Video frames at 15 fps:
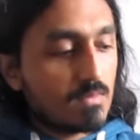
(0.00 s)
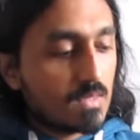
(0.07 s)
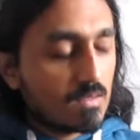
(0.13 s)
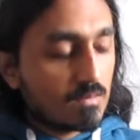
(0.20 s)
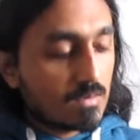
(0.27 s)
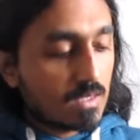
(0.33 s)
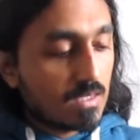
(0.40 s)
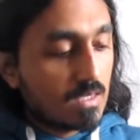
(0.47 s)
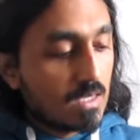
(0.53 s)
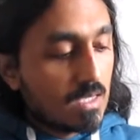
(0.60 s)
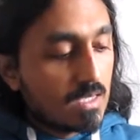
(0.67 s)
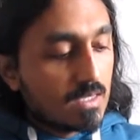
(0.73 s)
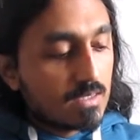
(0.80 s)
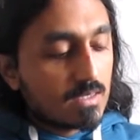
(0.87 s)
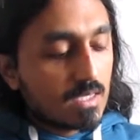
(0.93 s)
Okay.
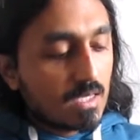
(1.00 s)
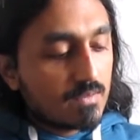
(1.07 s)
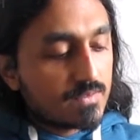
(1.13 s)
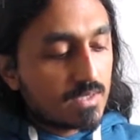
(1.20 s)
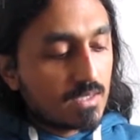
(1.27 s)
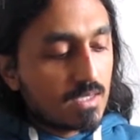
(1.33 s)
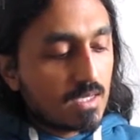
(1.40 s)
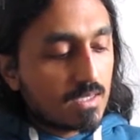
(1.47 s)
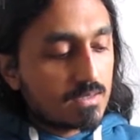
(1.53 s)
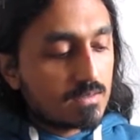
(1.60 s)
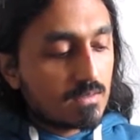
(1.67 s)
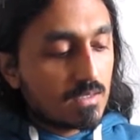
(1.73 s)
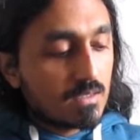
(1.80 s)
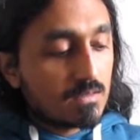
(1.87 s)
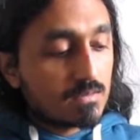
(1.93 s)
Then after
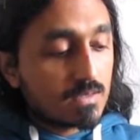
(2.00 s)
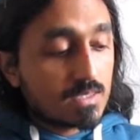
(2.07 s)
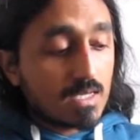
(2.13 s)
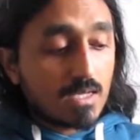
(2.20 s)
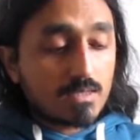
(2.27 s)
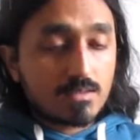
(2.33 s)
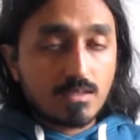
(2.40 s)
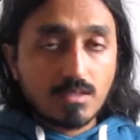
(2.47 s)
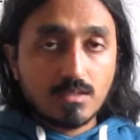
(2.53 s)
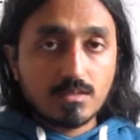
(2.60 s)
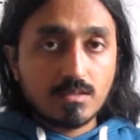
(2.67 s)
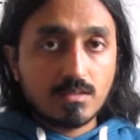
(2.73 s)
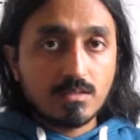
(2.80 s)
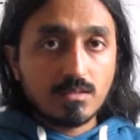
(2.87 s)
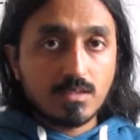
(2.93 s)
Ga3, this Ga3 is
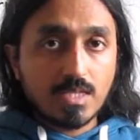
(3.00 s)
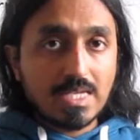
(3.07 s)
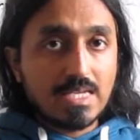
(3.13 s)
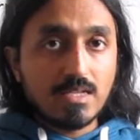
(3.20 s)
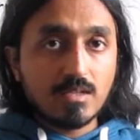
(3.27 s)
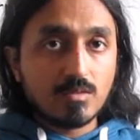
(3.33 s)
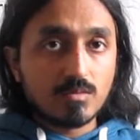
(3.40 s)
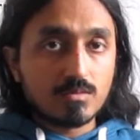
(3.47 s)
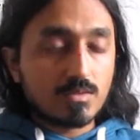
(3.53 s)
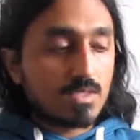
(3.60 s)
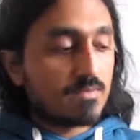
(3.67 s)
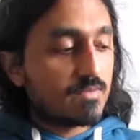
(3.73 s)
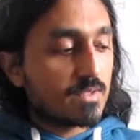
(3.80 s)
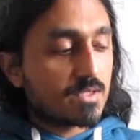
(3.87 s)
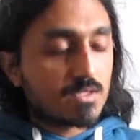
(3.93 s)
a E note,
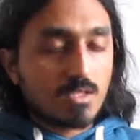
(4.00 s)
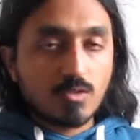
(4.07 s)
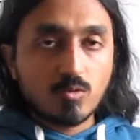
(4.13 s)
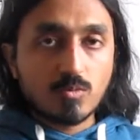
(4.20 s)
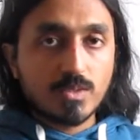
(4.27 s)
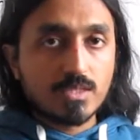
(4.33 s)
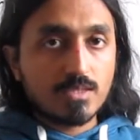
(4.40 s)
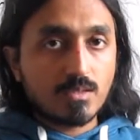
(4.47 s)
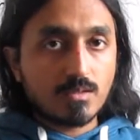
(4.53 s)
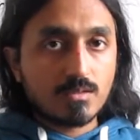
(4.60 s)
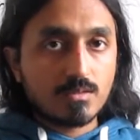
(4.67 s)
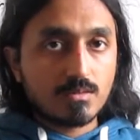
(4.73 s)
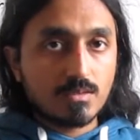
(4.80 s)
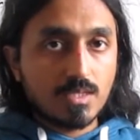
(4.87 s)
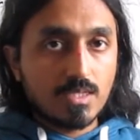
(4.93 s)
right? First string open is
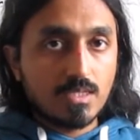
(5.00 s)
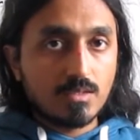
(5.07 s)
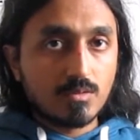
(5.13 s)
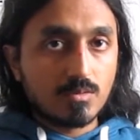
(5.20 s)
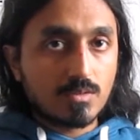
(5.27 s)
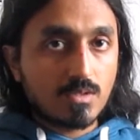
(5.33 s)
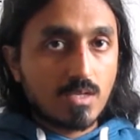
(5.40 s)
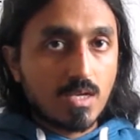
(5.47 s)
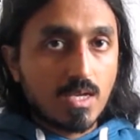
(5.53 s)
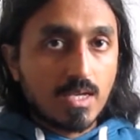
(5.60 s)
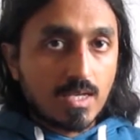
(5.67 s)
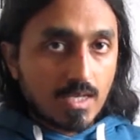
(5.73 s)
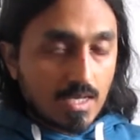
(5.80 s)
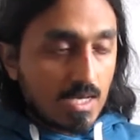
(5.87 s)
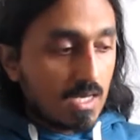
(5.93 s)
also a E note.
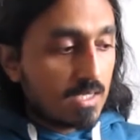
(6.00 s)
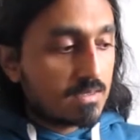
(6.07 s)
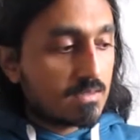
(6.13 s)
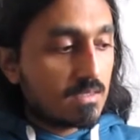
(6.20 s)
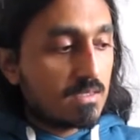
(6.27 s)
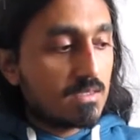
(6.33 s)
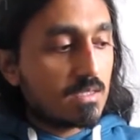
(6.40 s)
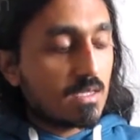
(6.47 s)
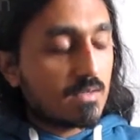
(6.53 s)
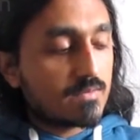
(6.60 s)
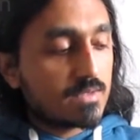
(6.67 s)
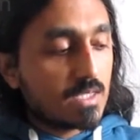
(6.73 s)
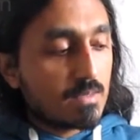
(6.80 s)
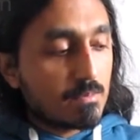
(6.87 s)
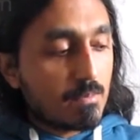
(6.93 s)
Ga3, then
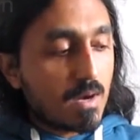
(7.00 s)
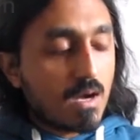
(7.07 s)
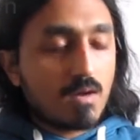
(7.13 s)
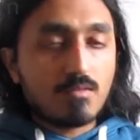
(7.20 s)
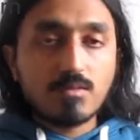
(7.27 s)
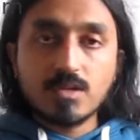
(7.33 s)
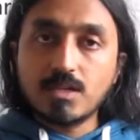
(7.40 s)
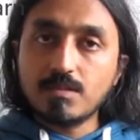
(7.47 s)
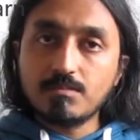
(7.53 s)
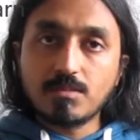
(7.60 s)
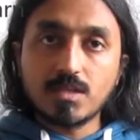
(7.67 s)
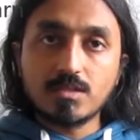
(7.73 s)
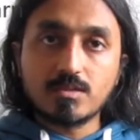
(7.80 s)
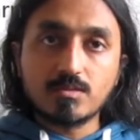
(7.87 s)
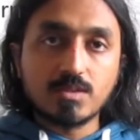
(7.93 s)
after that Ma1 and
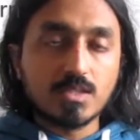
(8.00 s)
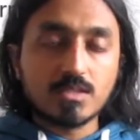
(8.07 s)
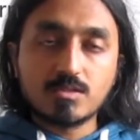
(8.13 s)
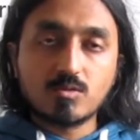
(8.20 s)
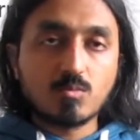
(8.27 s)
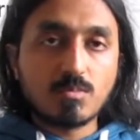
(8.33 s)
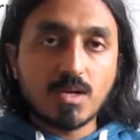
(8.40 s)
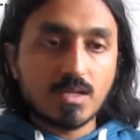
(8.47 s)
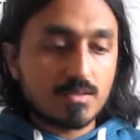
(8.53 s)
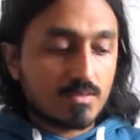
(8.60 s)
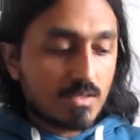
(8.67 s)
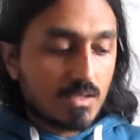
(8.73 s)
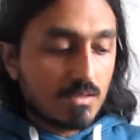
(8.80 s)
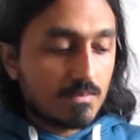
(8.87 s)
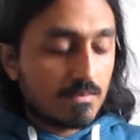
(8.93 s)
Ma2. There is no
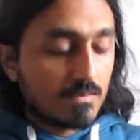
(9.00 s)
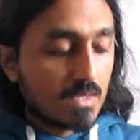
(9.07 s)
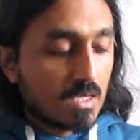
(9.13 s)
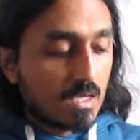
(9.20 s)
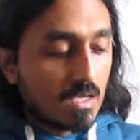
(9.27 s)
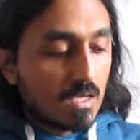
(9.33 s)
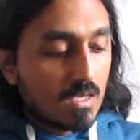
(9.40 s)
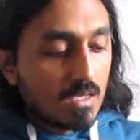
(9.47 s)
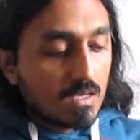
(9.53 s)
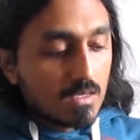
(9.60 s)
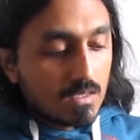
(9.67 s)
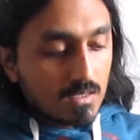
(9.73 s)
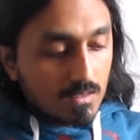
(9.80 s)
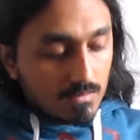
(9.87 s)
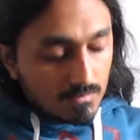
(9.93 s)
Ma3.
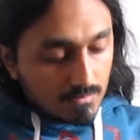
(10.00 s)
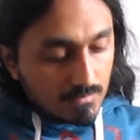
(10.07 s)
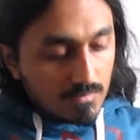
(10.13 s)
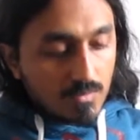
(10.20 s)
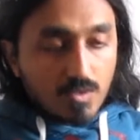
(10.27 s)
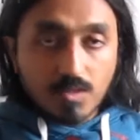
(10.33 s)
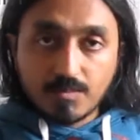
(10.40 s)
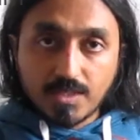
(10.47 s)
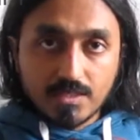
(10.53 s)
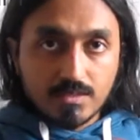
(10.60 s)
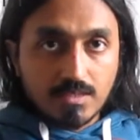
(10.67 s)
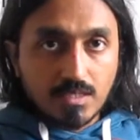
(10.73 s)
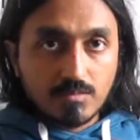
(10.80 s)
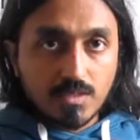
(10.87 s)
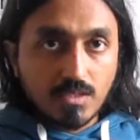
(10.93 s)
You can play the
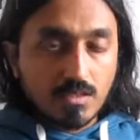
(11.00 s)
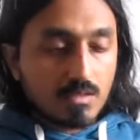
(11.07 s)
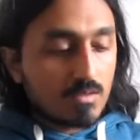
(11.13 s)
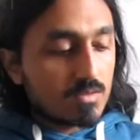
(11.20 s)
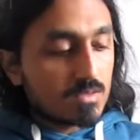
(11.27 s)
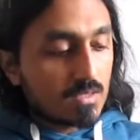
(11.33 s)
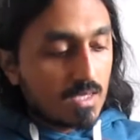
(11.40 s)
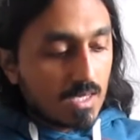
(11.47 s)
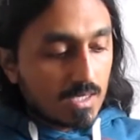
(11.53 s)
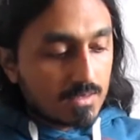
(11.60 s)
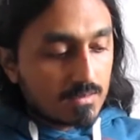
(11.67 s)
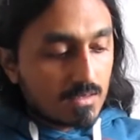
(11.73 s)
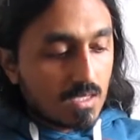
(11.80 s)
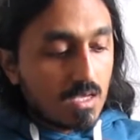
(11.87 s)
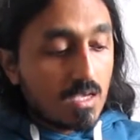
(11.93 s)
same thing here also.
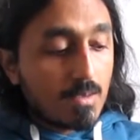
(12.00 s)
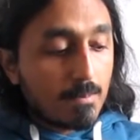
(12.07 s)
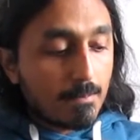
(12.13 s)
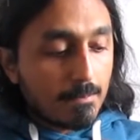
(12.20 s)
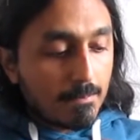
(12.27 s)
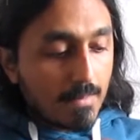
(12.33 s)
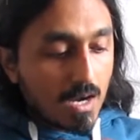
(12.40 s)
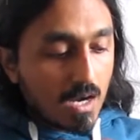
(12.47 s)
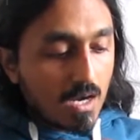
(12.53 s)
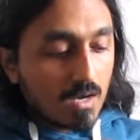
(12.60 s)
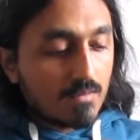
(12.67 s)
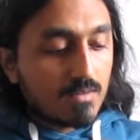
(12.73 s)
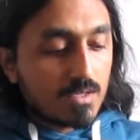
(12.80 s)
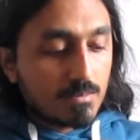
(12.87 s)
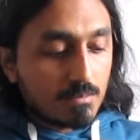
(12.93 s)
Ga3,
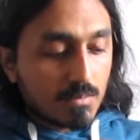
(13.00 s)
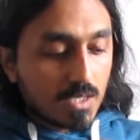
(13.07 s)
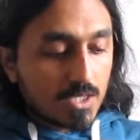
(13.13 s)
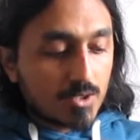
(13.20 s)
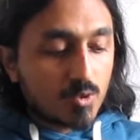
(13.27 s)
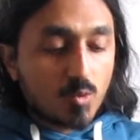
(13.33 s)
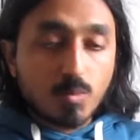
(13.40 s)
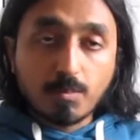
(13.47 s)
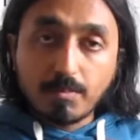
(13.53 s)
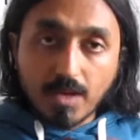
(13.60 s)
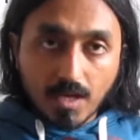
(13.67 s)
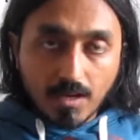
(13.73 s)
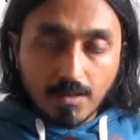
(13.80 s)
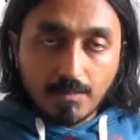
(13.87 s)
Ma1, Ma2, Pa.